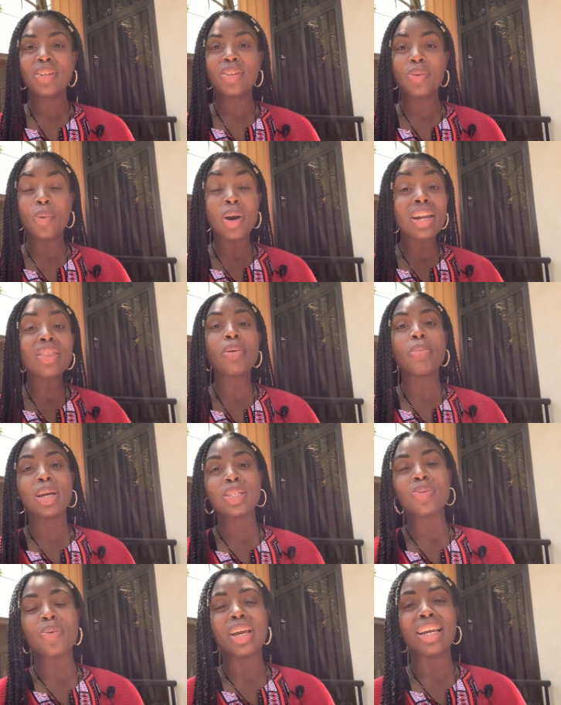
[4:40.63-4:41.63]
one of the
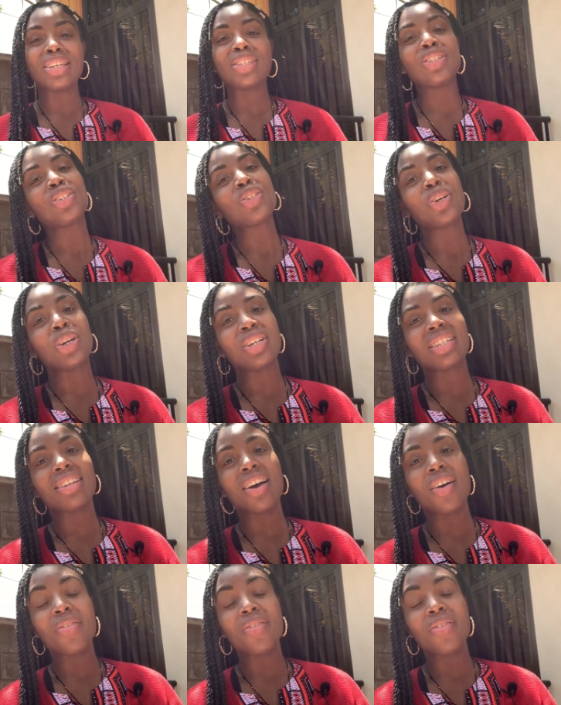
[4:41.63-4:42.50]
best ways to show yourself